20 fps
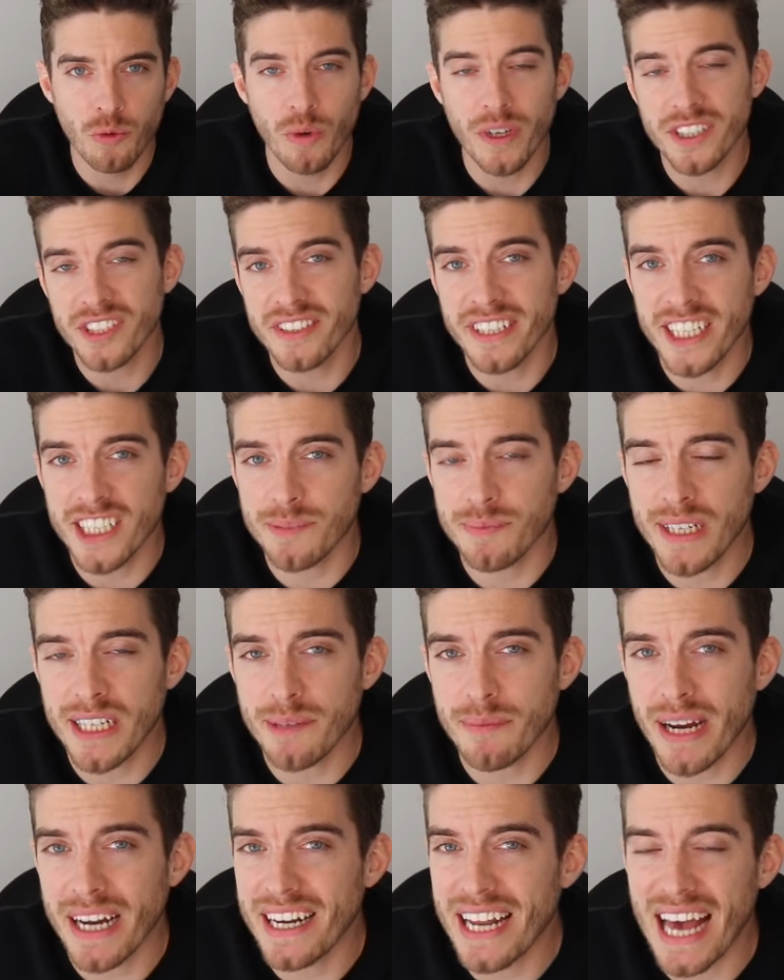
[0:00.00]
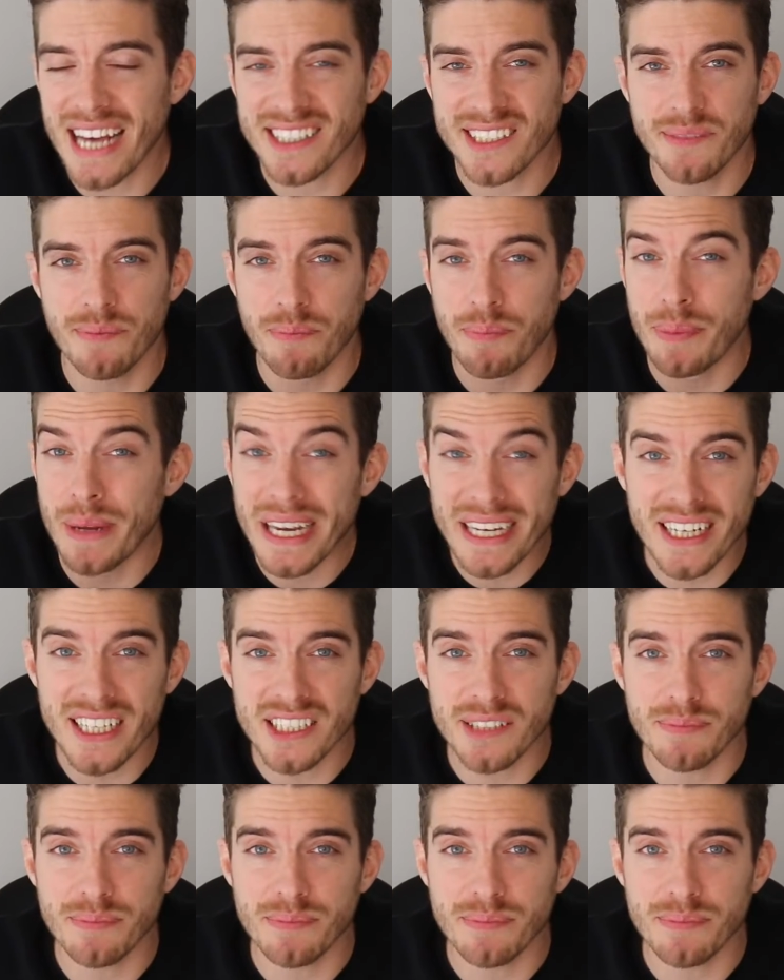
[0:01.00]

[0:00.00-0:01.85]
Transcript: Which leads me to my next biggest